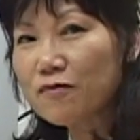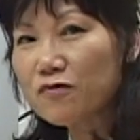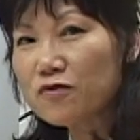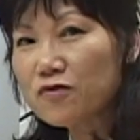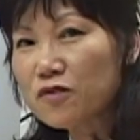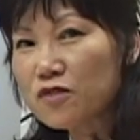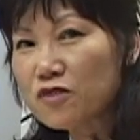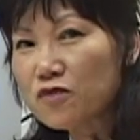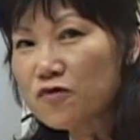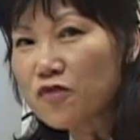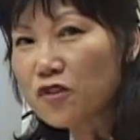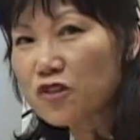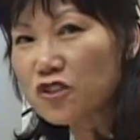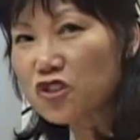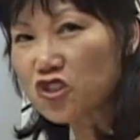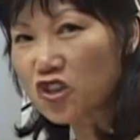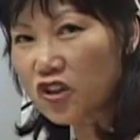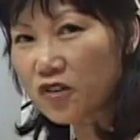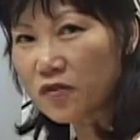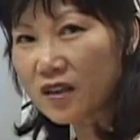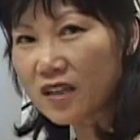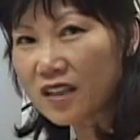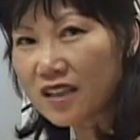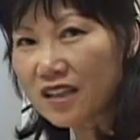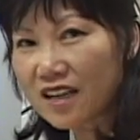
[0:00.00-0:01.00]
for
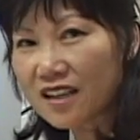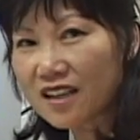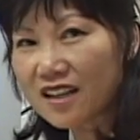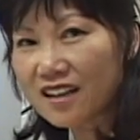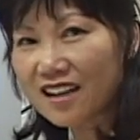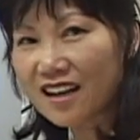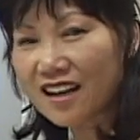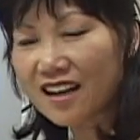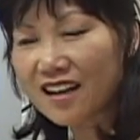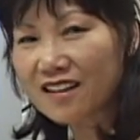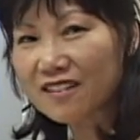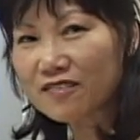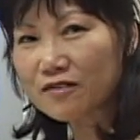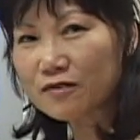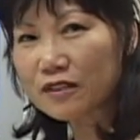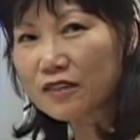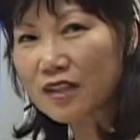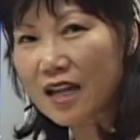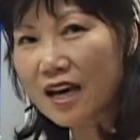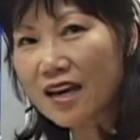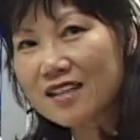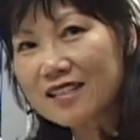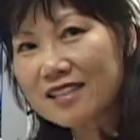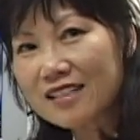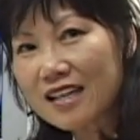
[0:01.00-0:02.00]
sharing with
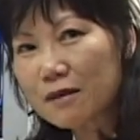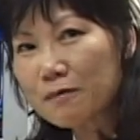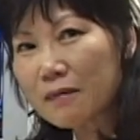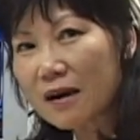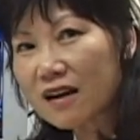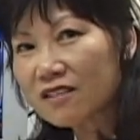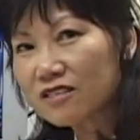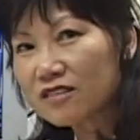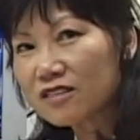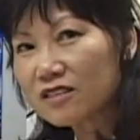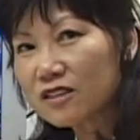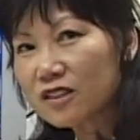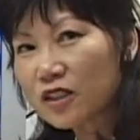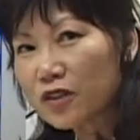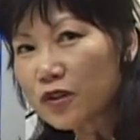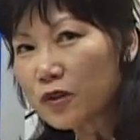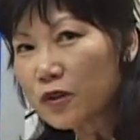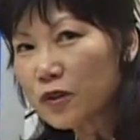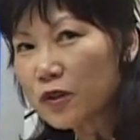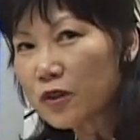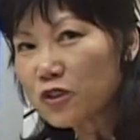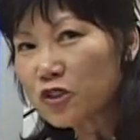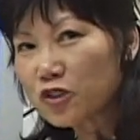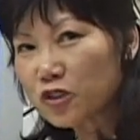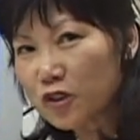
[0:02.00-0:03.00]
us about
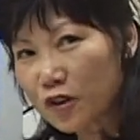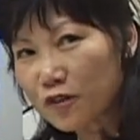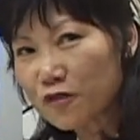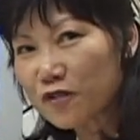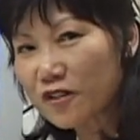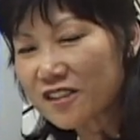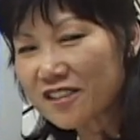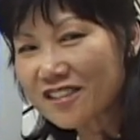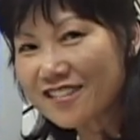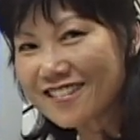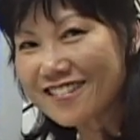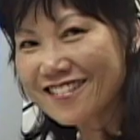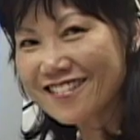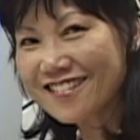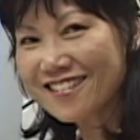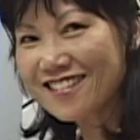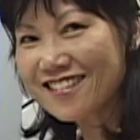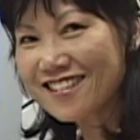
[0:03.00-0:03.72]
her service.